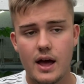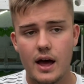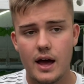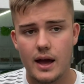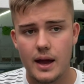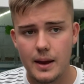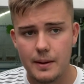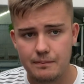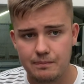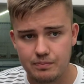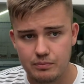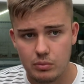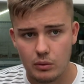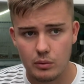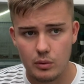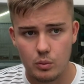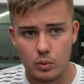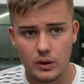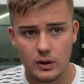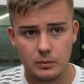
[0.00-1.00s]
but
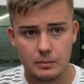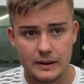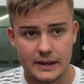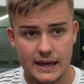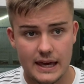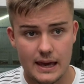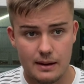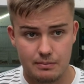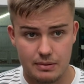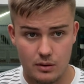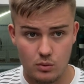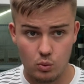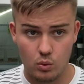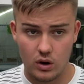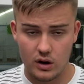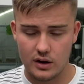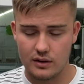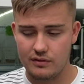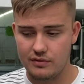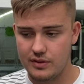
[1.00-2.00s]
we will be keeping
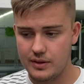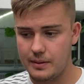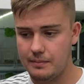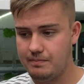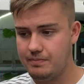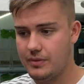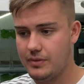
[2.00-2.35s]
one of them,